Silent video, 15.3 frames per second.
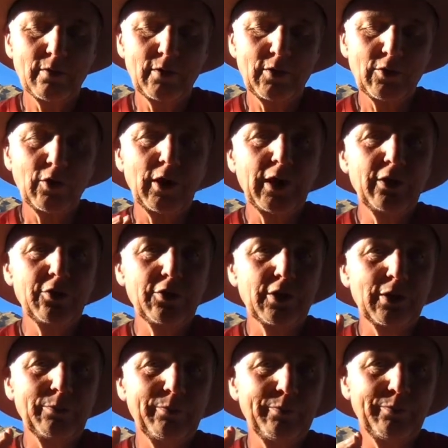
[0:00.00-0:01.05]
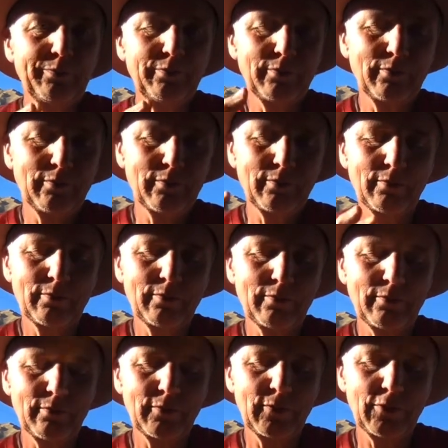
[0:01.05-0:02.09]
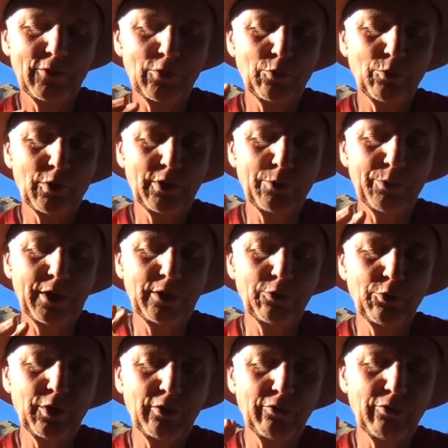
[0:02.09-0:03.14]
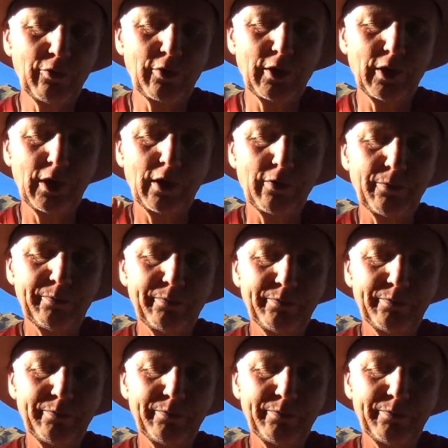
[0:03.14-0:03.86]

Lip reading: It's all energy. So what am I looking for now?